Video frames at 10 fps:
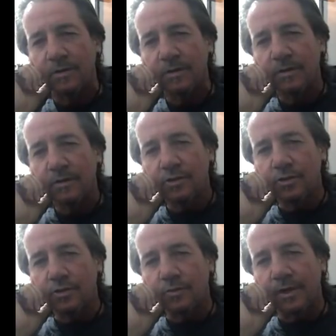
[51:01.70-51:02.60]

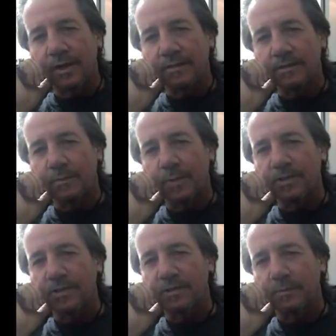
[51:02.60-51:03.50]
to pitch it to
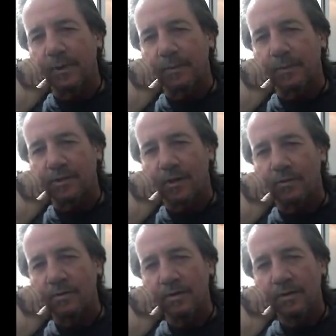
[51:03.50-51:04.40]
people. So,
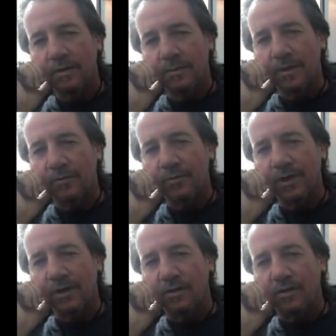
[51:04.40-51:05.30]
I mean, I really can't
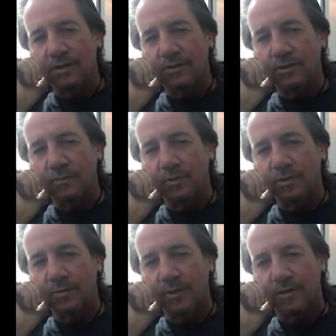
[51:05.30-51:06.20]
say too much
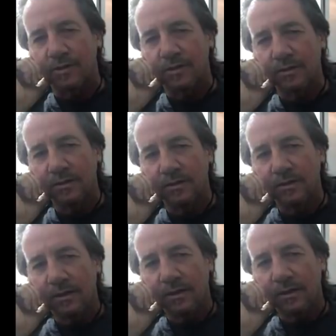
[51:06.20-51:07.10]
because it's
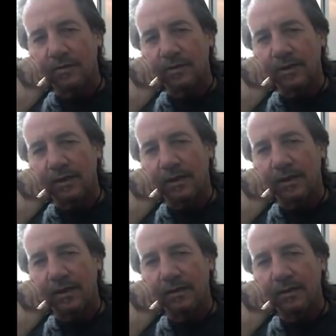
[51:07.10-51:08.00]
only
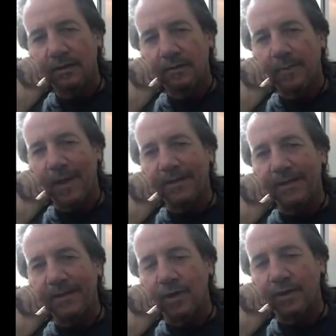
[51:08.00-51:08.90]
pending right
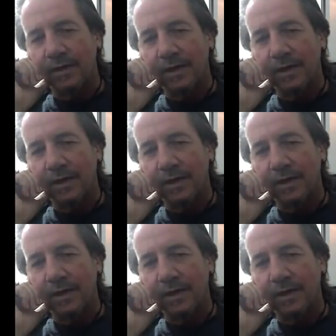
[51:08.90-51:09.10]
now and